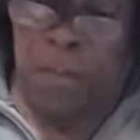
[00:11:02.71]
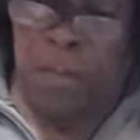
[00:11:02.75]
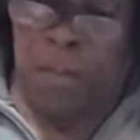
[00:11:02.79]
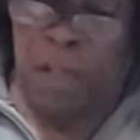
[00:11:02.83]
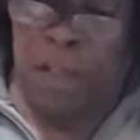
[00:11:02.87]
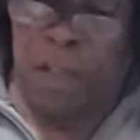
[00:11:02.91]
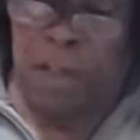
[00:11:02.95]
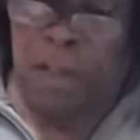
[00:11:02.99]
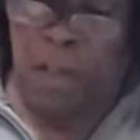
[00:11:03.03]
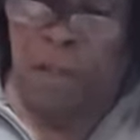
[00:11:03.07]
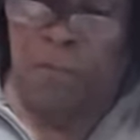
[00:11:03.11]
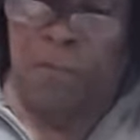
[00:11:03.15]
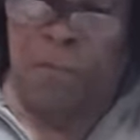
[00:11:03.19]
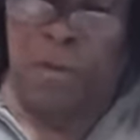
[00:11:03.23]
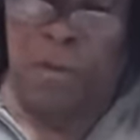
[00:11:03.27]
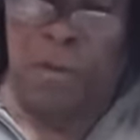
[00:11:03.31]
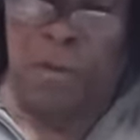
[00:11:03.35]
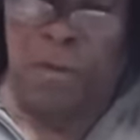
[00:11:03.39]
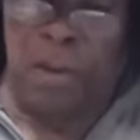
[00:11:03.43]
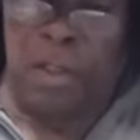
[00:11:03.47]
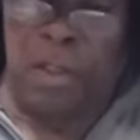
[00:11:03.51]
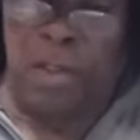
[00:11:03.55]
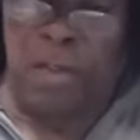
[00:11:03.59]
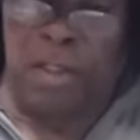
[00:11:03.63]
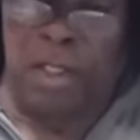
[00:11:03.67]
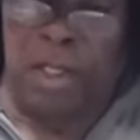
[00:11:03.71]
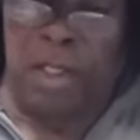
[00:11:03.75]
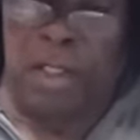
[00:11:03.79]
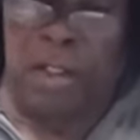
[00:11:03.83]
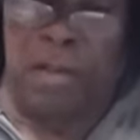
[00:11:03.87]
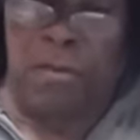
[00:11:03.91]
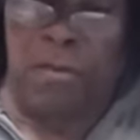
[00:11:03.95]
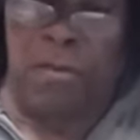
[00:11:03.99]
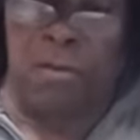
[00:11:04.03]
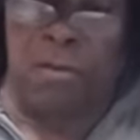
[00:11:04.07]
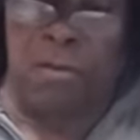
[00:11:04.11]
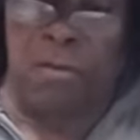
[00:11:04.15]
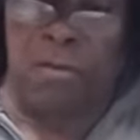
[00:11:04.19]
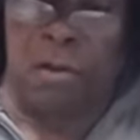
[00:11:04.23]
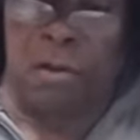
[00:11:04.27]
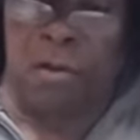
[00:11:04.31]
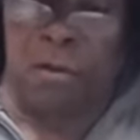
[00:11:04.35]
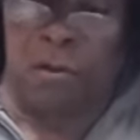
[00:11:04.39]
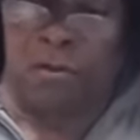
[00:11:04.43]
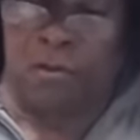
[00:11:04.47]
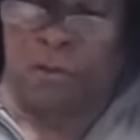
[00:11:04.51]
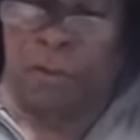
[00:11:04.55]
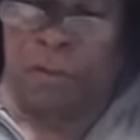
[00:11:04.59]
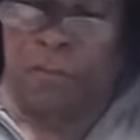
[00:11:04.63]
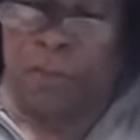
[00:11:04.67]
Many of you, again,
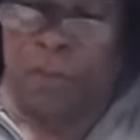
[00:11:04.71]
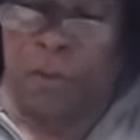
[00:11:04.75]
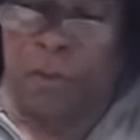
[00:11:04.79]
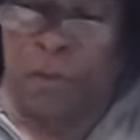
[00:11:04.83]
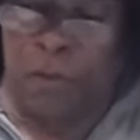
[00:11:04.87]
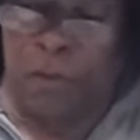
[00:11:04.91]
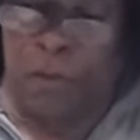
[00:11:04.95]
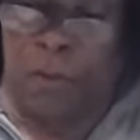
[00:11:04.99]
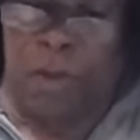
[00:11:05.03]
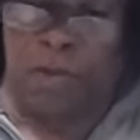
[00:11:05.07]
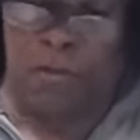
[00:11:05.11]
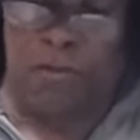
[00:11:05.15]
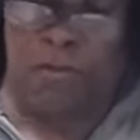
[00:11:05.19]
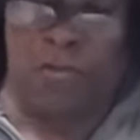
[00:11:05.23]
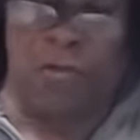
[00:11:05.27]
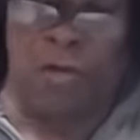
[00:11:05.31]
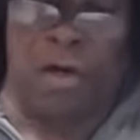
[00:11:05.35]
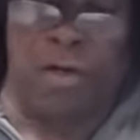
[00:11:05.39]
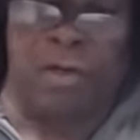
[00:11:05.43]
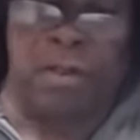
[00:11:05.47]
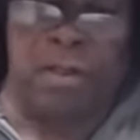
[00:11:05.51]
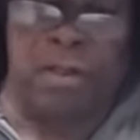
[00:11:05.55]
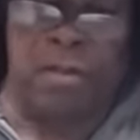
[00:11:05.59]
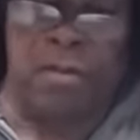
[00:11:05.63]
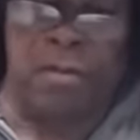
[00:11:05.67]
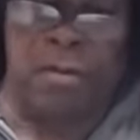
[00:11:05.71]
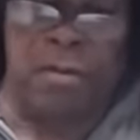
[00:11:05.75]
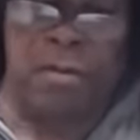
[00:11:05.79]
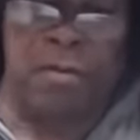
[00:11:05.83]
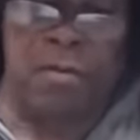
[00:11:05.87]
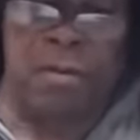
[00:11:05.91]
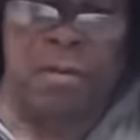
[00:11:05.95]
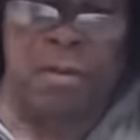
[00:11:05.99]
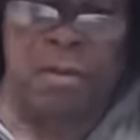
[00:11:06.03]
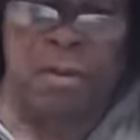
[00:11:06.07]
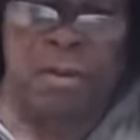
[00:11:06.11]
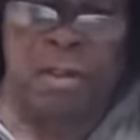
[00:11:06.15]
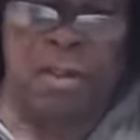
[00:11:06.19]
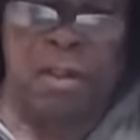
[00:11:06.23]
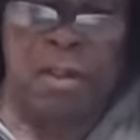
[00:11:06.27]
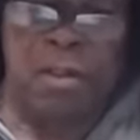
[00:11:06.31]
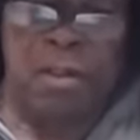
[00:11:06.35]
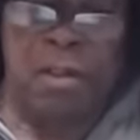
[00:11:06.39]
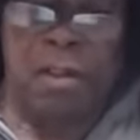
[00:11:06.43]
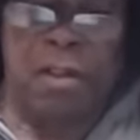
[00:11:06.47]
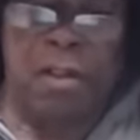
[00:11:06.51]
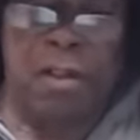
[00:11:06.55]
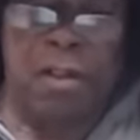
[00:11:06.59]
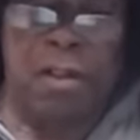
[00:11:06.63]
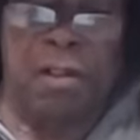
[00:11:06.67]
those of you who are studied,
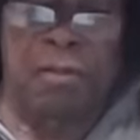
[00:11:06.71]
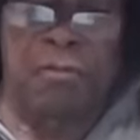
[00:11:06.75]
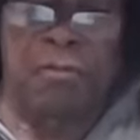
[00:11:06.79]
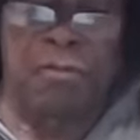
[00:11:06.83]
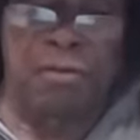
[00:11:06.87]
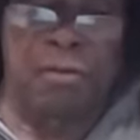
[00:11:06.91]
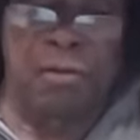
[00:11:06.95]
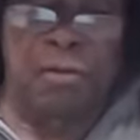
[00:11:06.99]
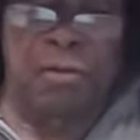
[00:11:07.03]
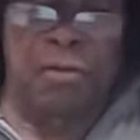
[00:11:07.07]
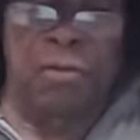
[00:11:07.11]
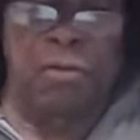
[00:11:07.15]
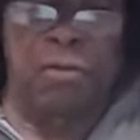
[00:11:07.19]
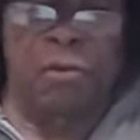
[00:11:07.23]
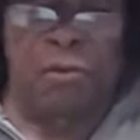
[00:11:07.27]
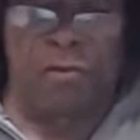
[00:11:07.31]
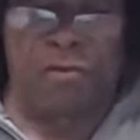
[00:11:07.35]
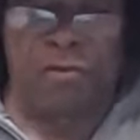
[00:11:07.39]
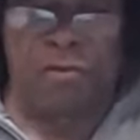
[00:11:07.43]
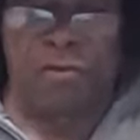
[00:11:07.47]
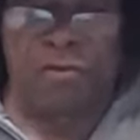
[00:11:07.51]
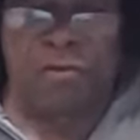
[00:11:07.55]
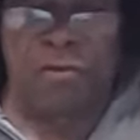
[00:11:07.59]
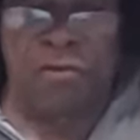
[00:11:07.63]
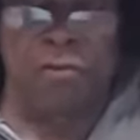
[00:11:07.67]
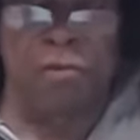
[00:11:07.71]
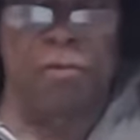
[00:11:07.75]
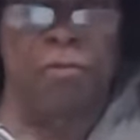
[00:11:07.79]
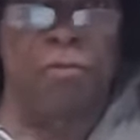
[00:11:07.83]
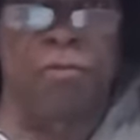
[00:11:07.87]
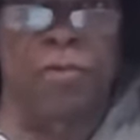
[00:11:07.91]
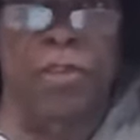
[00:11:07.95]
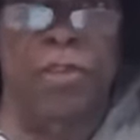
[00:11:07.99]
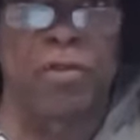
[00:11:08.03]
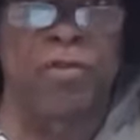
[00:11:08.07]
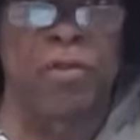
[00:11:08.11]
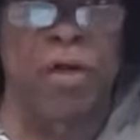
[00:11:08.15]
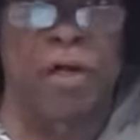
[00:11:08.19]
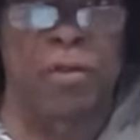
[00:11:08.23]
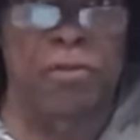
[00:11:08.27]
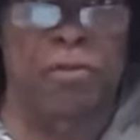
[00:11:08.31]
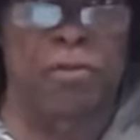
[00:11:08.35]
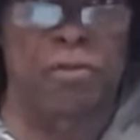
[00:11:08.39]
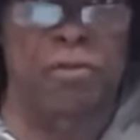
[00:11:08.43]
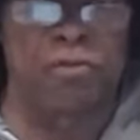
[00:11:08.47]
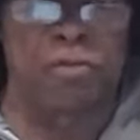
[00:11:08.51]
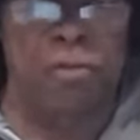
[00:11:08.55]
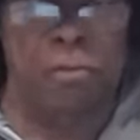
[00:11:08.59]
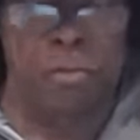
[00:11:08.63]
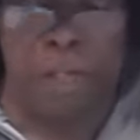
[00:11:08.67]
of course, this is
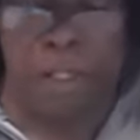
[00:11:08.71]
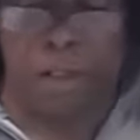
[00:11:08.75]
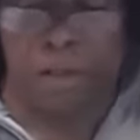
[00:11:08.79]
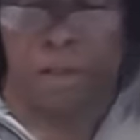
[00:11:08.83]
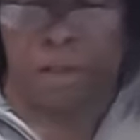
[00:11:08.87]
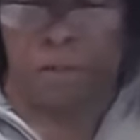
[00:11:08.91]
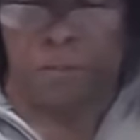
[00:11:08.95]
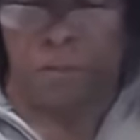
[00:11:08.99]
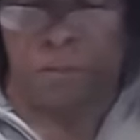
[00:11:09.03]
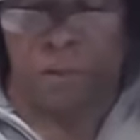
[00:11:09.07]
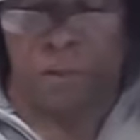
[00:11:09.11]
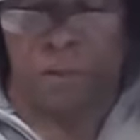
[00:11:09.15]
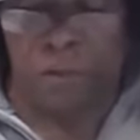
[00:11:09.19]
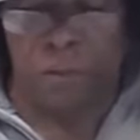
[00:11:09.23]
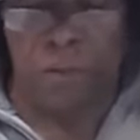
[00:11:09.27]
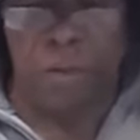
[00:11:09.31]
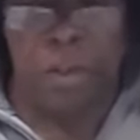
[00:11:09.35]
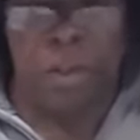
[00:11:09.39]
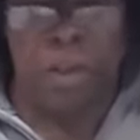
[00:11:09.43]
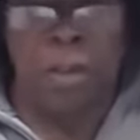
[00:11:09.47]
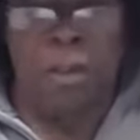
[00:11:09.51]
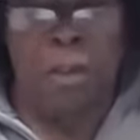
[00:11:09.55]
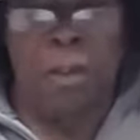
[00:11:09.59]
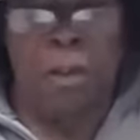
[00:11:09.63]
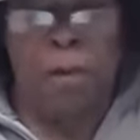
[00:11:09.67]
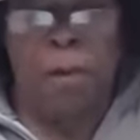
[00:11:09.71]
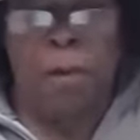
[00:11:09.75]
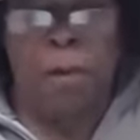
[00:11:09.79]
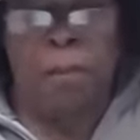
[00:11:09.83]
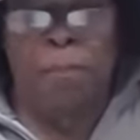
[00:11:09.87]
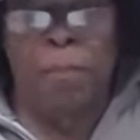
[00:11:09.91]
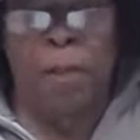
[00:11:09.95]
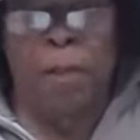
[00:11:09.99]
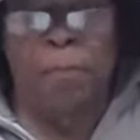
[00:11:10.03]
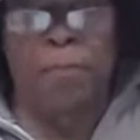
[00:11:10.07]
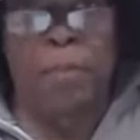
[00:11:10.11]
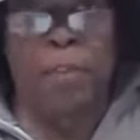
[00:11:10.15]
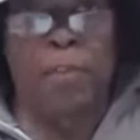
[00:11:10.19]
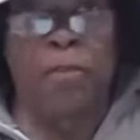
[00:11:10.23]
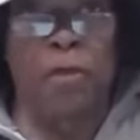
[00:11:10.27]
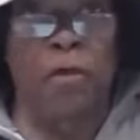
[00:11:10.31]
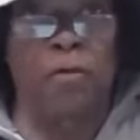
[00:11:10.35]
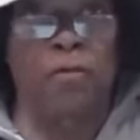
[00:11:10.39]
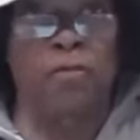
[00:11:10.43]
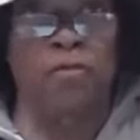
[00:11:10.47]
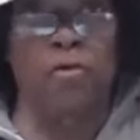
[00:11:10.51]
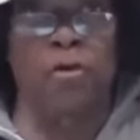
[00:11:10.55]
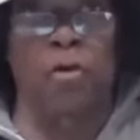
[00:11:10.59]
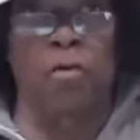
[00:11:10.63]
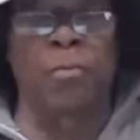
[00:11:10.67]
redundant to many of you, but
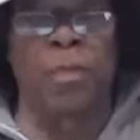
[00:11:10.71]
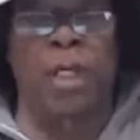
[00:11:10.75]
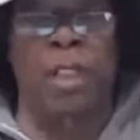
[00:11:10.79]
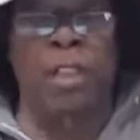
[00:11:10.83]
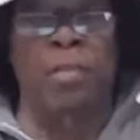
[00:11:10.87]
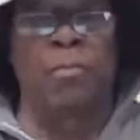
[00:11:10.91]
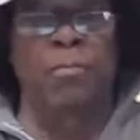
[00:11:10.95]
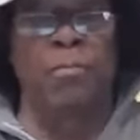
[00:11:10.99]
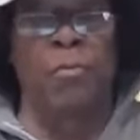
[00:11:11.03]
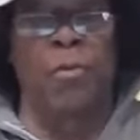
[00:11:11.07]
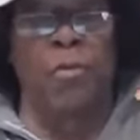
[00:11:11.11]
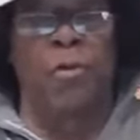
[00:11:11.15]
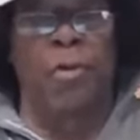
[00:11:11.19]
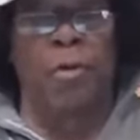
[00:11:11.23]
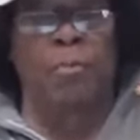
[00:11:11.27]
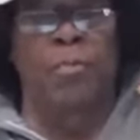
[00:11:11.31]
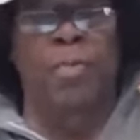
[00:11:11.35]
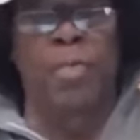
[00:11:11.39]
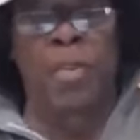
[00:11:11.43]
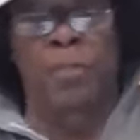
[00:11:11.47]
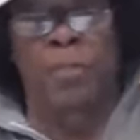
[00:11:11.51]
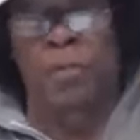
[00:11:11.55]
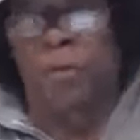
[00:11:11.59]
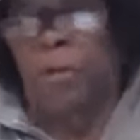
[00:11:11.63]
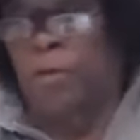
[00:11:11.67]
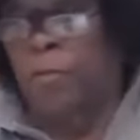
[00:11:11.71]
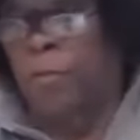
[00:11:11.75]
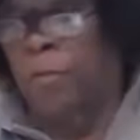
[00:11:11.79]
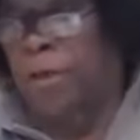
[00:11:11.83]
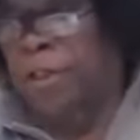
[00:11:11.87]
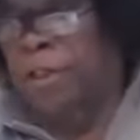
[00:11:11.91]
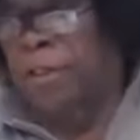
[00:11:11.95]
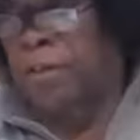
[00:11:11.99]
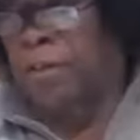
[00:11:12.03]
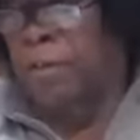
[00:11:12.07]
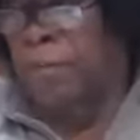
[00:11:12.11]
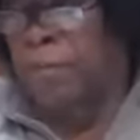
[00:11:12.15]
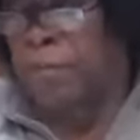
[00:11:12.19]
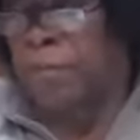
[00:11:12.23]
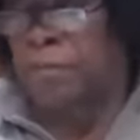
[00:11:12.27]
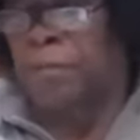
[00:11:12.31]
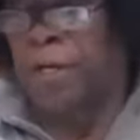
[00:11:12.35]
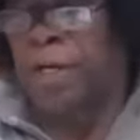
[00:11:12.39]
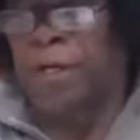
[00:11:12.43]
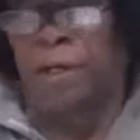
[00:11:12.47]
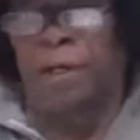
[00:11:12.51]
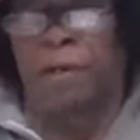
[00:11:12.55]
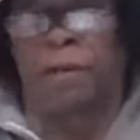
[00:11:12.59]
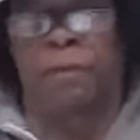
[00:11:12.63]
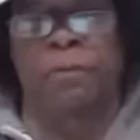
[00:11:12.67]
because so many more people are waking up
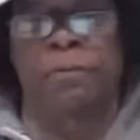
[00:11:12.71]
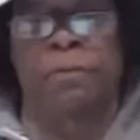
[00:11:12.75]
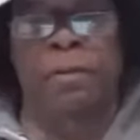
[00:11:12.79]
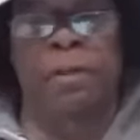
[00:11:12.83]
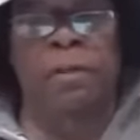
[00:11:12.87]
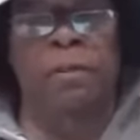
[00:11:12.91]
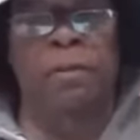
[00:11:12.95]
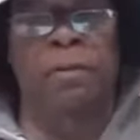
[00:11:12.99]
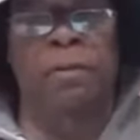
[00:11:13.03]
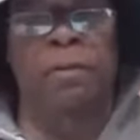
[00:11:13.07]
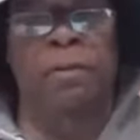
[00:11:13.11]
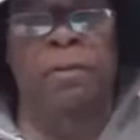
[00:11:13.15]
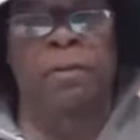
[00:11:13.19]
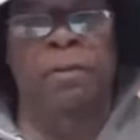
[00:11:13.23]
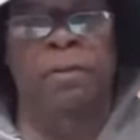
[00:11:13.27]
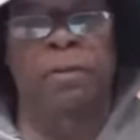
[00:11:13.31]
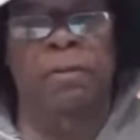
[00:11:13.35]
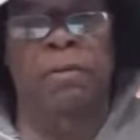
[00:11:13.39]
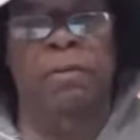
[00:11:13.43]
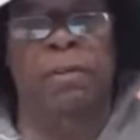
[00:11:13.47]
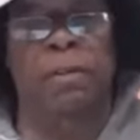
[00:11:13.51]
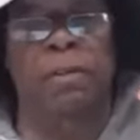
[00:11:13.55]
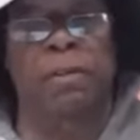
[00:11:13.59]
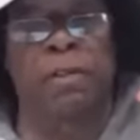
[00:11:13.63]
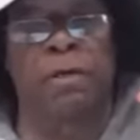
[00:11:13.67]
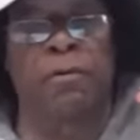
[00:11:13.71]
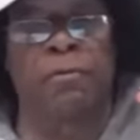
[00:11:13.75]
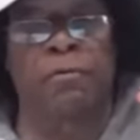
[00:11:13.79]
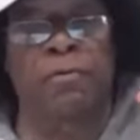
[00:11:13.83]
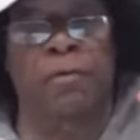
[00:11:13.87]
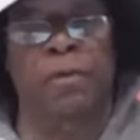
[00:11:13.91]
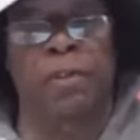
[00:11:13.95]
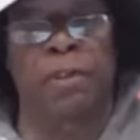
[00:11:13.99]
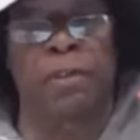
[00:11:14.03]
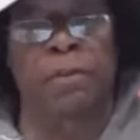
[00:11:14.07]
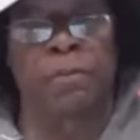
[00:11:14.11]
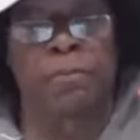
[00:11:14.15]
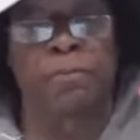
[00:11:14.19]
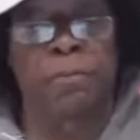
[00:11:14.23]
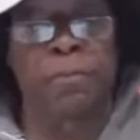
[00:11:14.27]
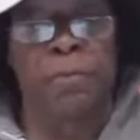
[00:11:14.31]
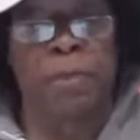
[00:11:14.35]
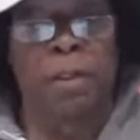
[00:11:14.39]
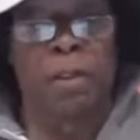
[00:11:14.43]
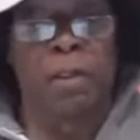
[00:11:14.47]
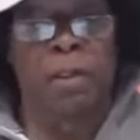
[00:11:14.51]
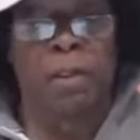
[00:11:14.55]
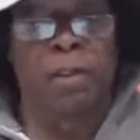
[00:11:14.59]
around the country,